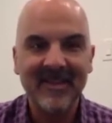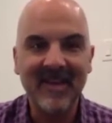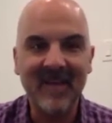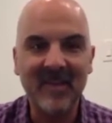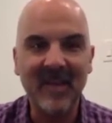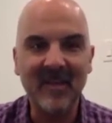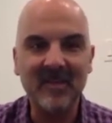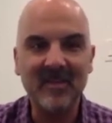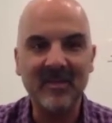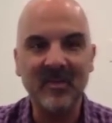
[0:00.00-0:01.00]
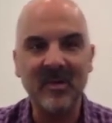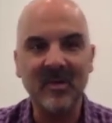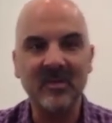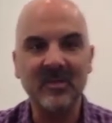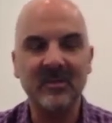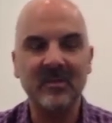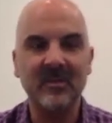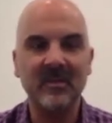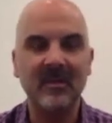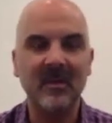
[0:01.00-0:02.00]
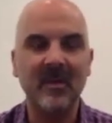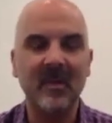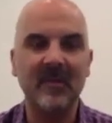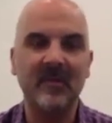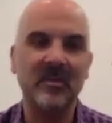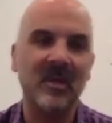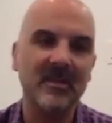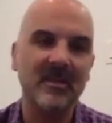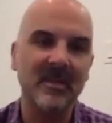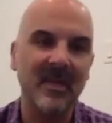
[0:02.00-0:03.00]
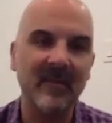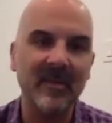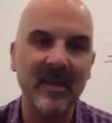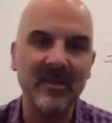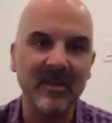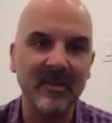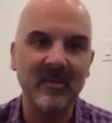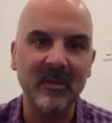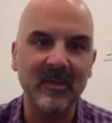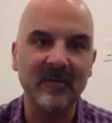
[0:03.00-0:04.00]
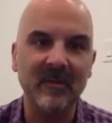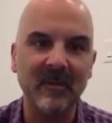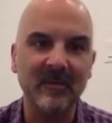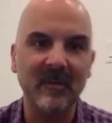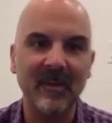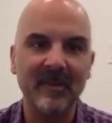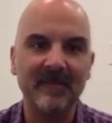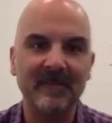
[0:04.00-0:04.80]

not being able to produce, you know, perfect results on every patient. It's really difficult for me.